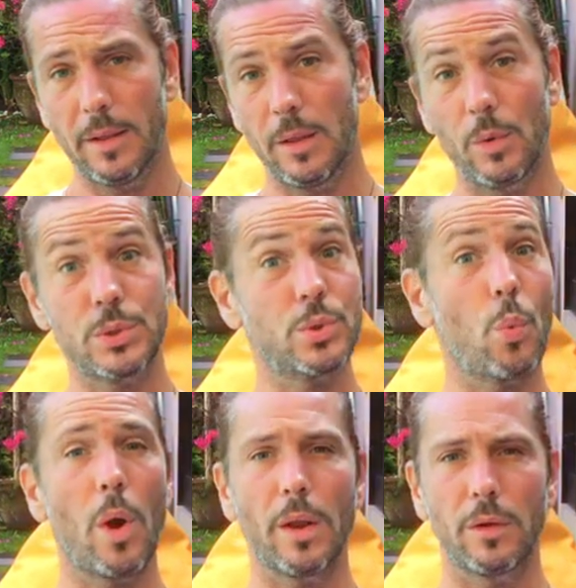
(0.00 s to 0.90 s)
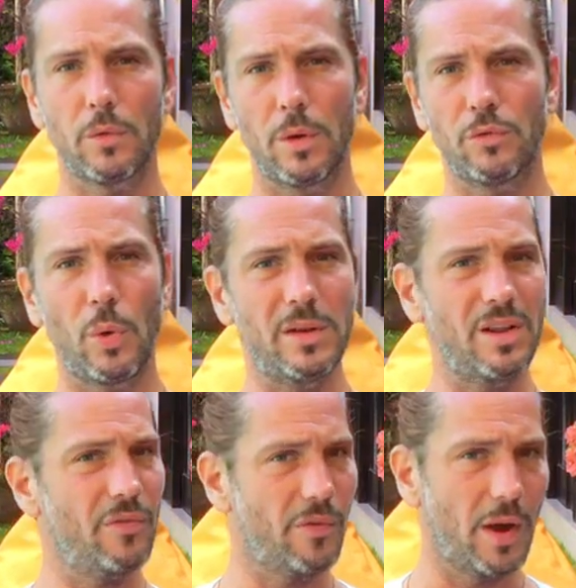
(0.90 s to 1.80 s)
There was
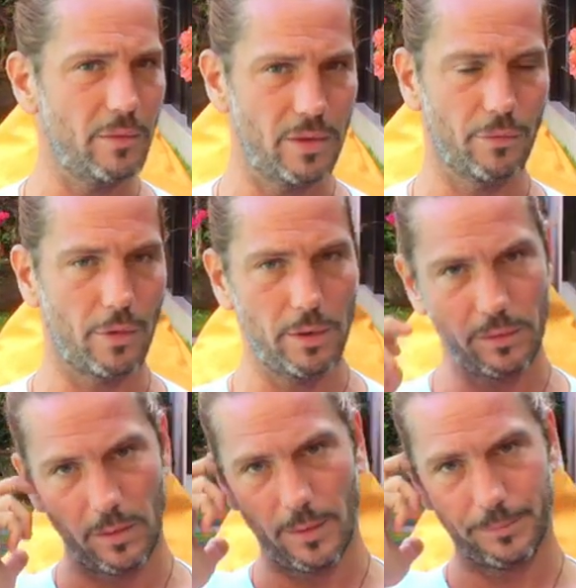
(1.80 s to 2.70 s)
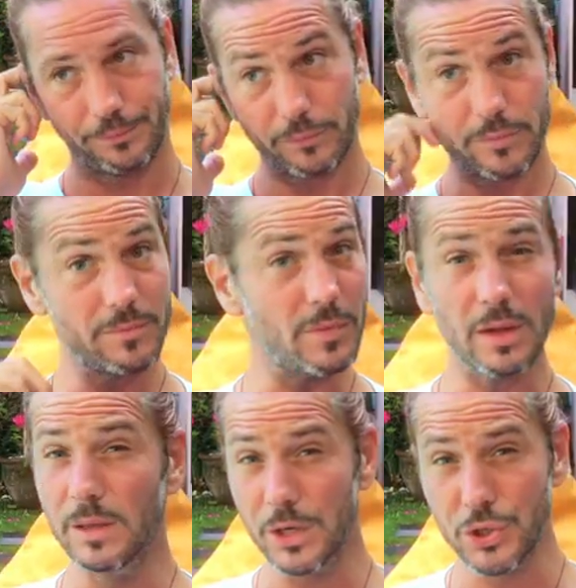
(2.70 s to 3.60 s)
125 different
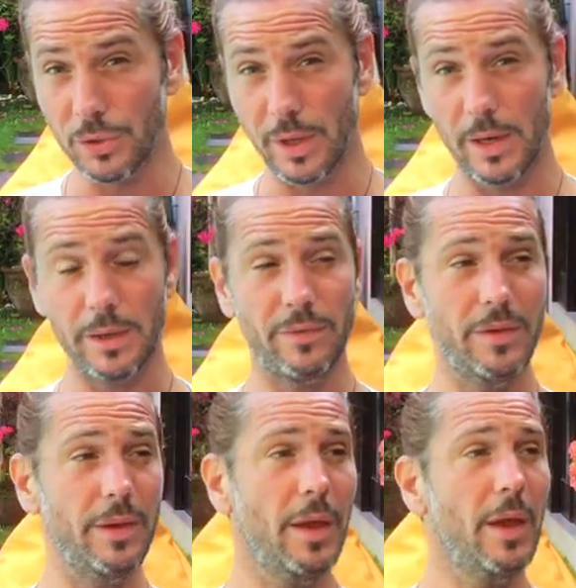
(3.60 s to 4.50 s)
nationality.